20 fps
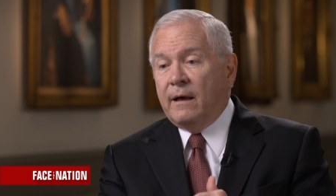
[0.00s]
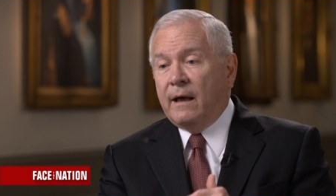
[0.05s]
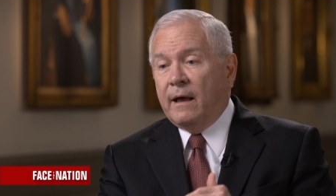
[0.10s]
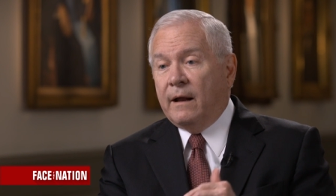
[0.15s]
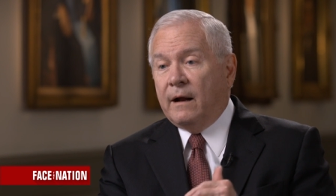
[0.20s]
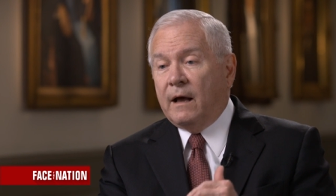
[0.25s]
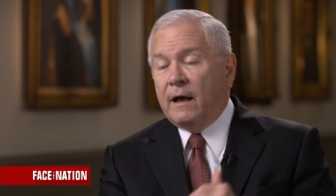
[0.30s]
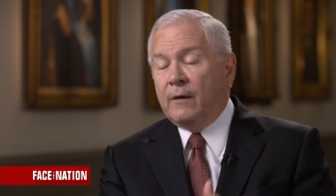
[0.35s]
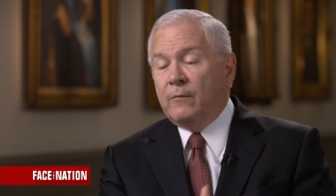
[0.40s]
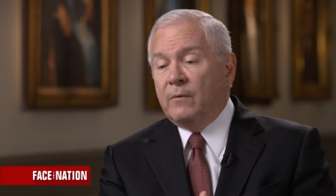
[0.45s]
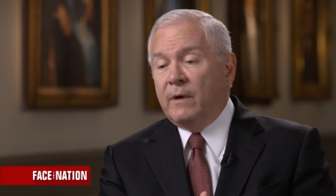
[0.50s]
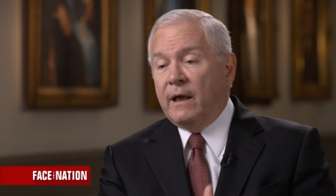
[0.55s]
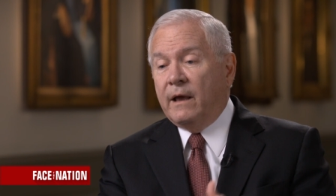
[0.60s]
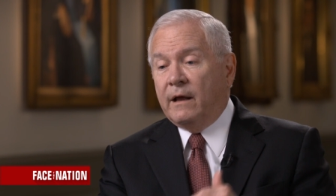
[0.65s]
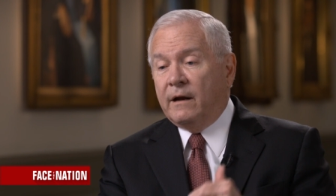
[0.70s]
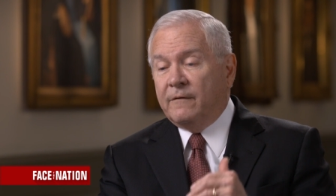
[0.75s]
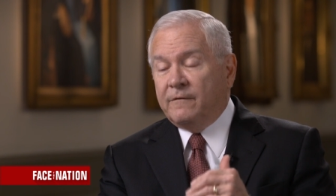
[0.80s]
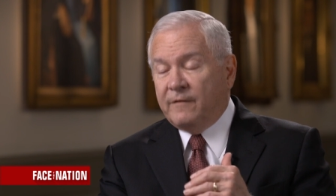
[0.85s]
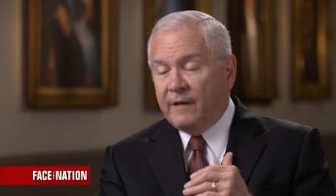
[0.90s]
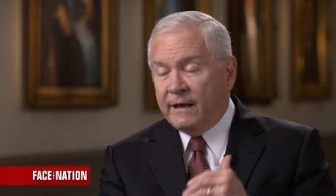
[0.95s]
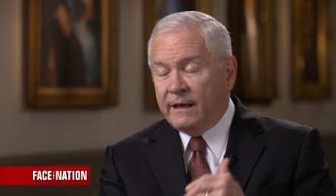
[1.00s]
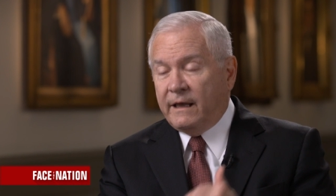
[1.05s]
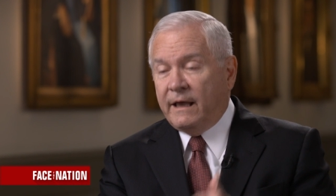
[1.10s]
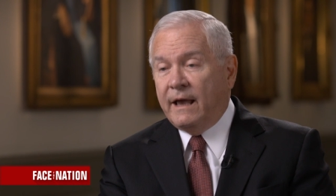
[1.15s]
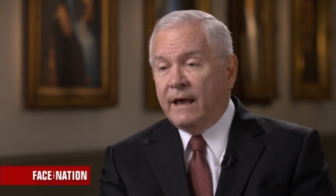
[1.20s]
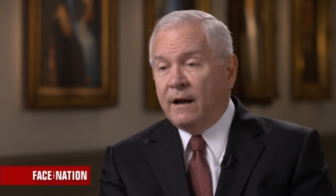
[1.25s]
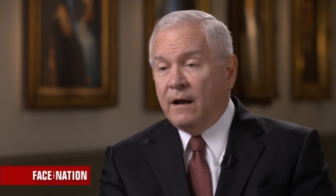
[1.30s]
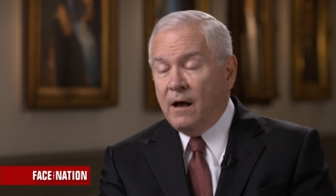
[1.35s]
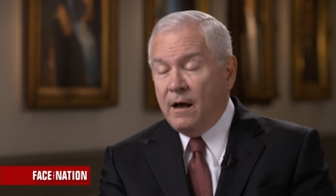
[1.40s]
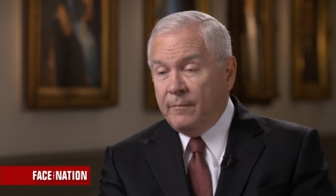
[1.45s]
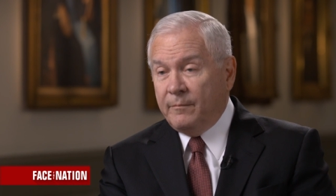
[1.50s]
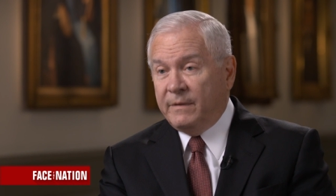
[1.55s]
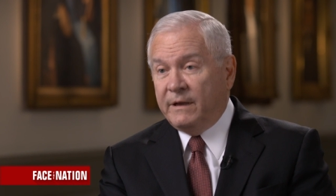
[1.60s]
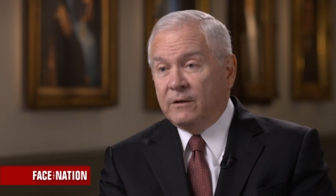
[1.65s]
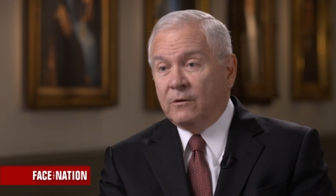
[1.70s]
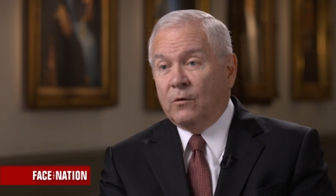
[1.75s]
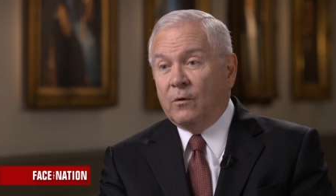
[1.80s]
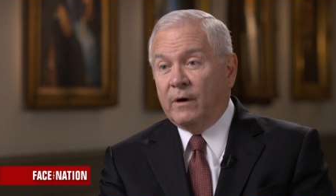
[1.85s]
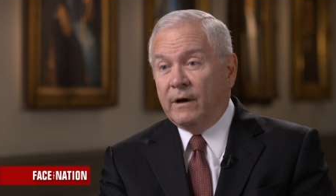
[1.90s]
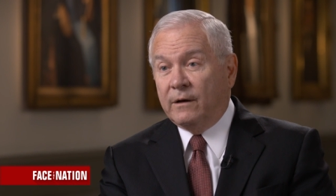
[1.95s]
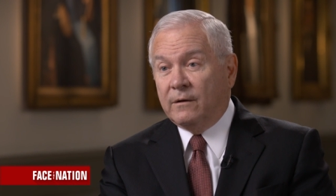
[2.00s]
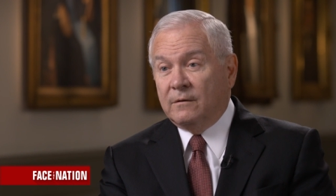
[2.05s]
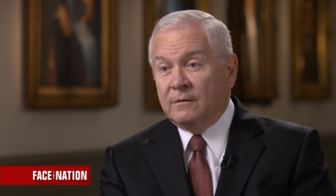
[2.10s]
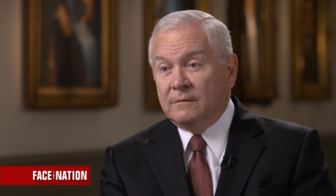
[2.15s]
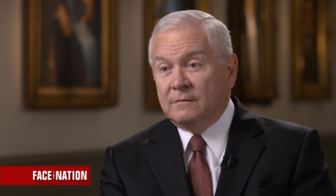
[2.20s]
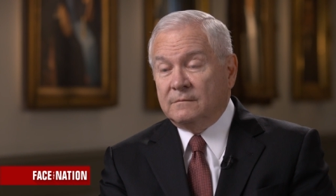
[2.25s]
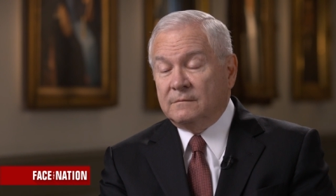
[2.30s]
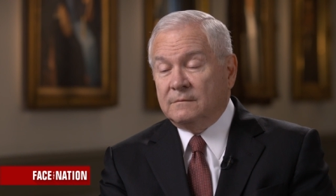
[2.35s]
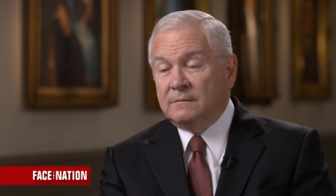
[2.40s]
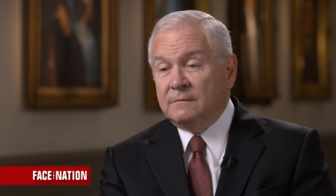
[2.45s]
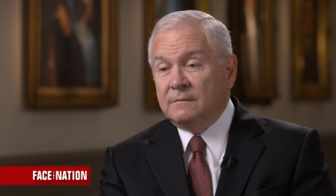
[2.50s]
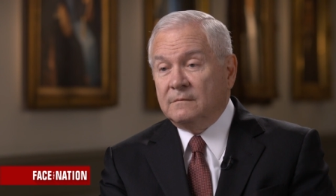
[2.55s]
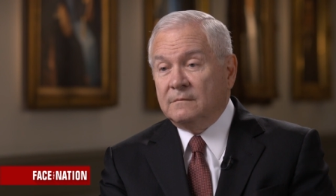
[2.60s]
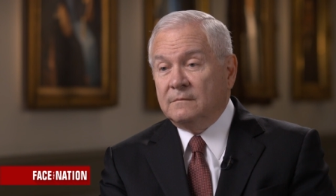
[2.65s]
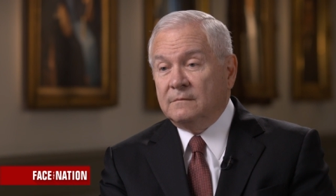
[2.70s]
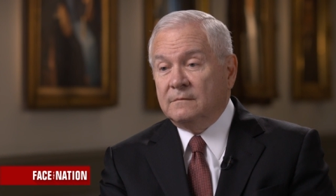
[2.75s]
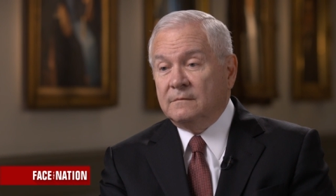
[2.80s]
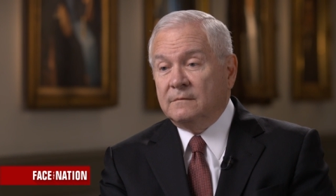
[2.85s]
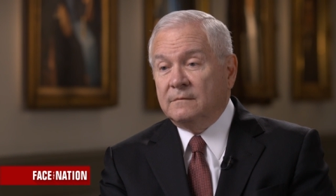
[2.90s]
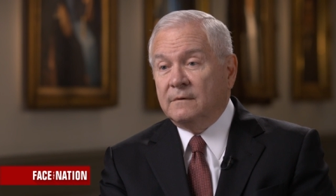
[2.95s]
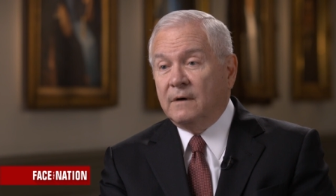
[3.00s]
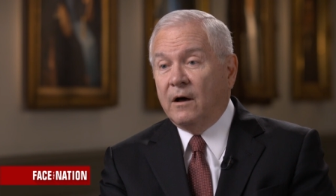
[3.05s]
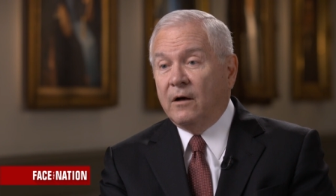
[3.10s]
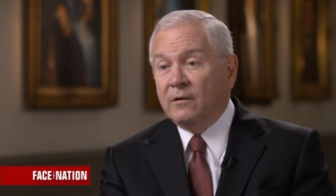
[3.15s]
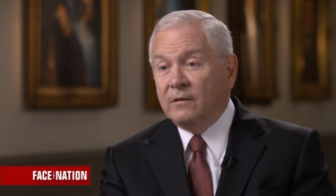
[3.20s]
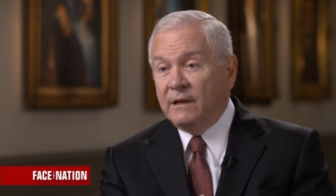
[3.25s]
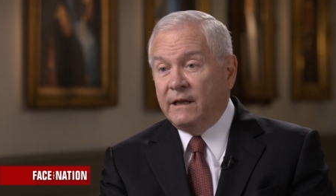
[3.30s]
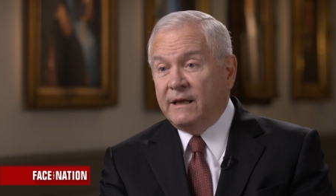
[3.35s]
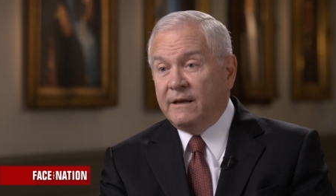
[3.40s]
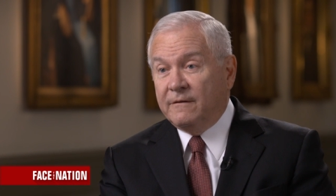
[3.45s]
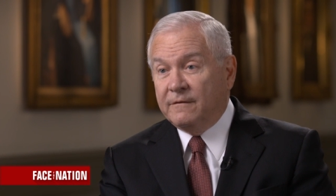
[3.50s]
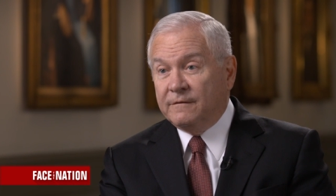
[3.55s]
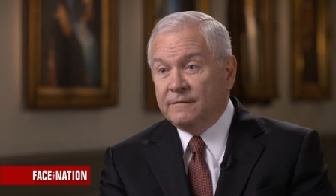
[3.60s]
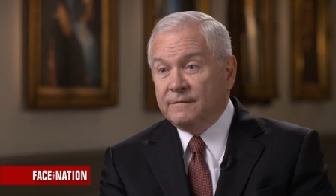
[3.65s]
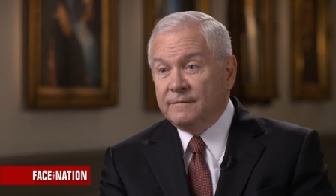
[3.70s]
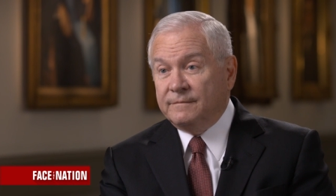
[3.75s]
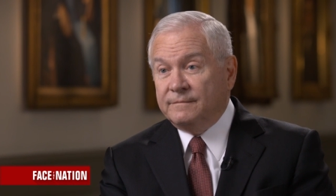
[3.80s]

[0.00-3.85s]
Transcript: And, I, and if I cannot be loyal, I'll leave.